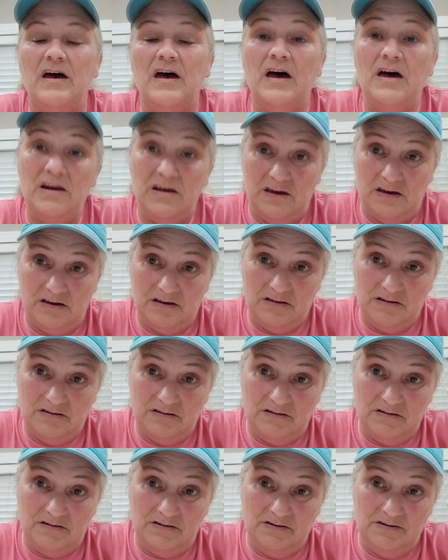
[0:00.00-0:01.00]
edit
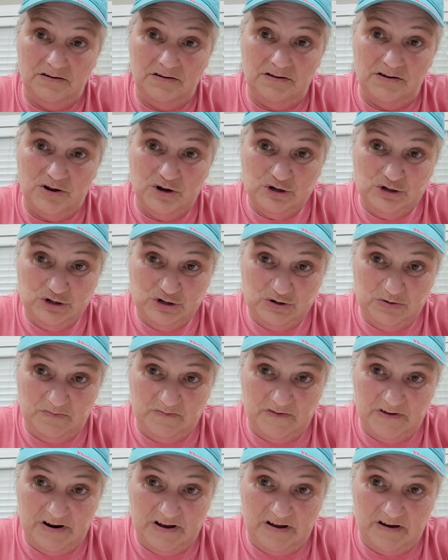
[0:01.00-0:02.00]

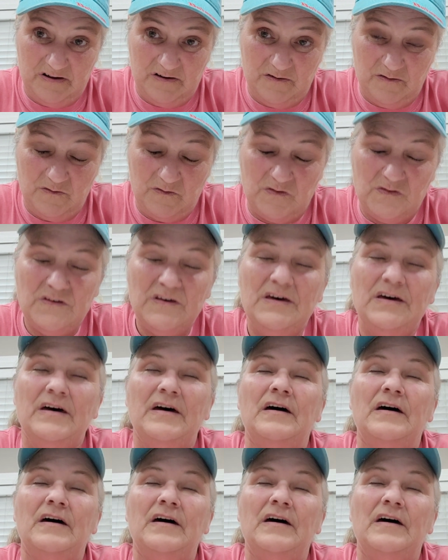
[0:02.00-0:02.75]
YouTube videos.